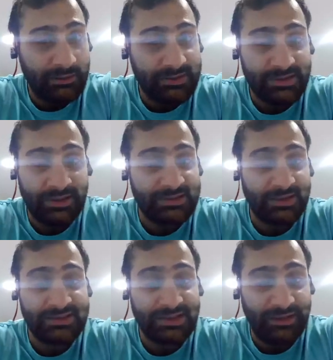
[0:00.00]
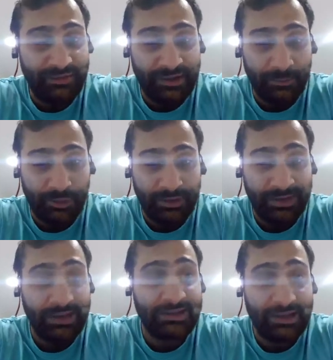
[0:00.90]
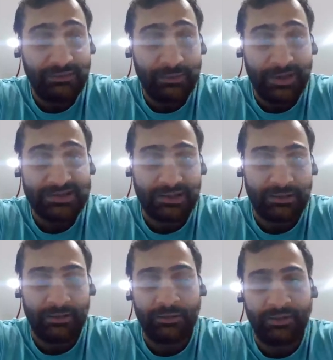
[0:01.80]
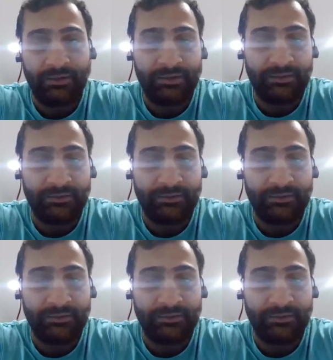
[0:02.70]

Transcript: This thing is not safe anymore. Like TV, basically, they're